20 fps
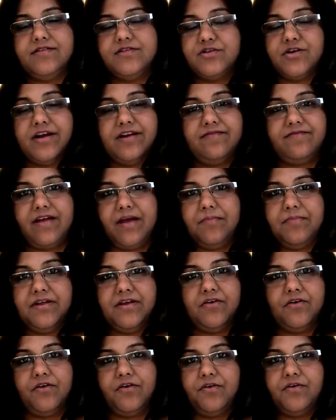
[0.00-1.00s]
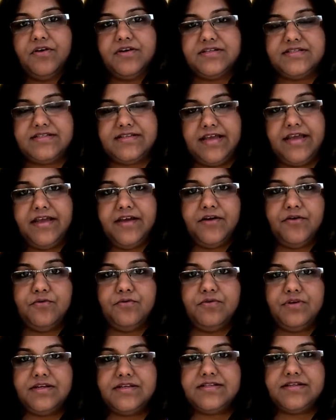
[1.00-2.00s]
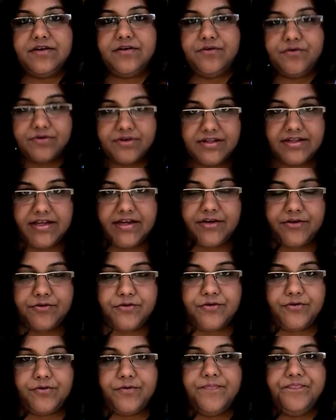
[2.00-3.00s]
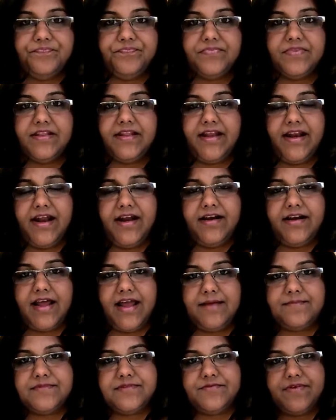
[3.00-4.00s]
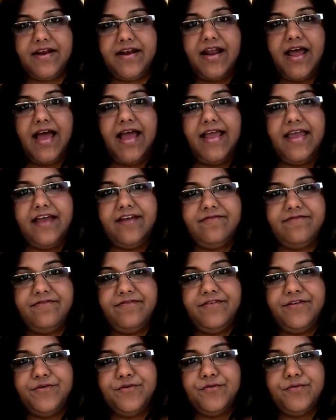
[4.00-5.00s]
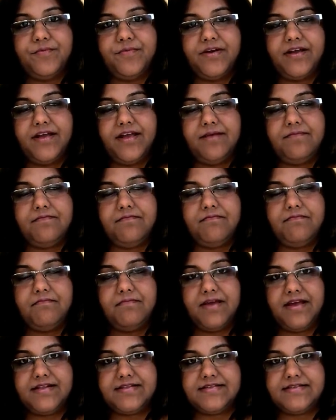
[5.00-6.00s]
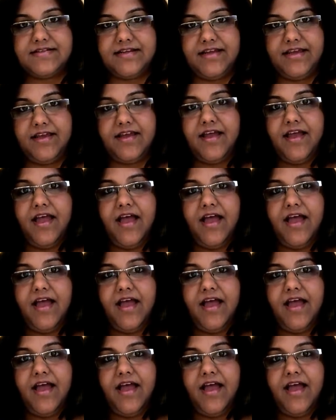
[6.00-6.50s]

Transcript: joint family or not, staying cool is a good thing to do. There are times when I have fumed immensely.